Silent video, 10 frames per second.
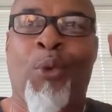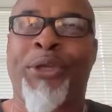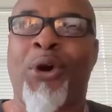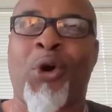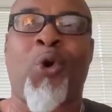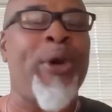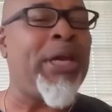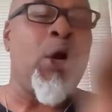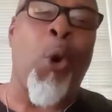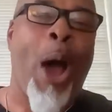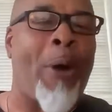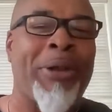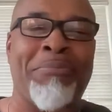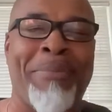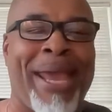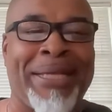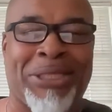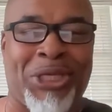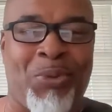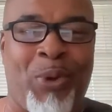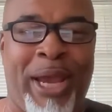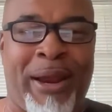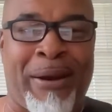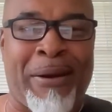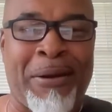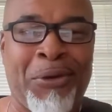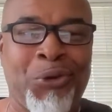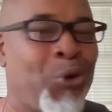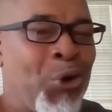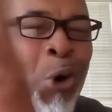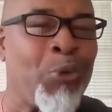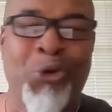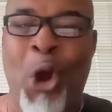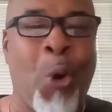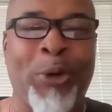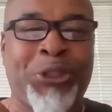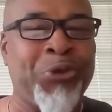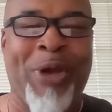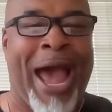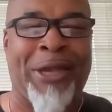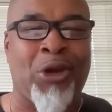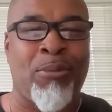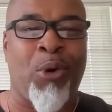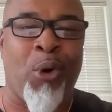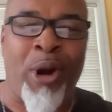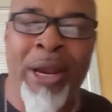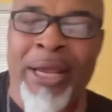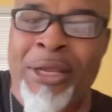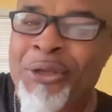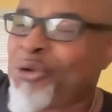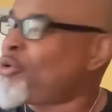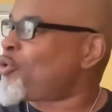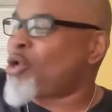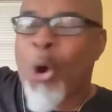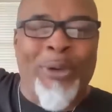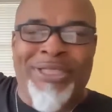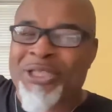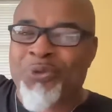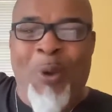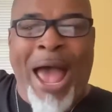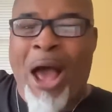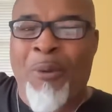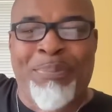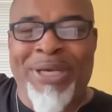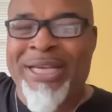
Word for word: when your queen go out and mate somewhere, you don't know what you got no more. You don't know what these wild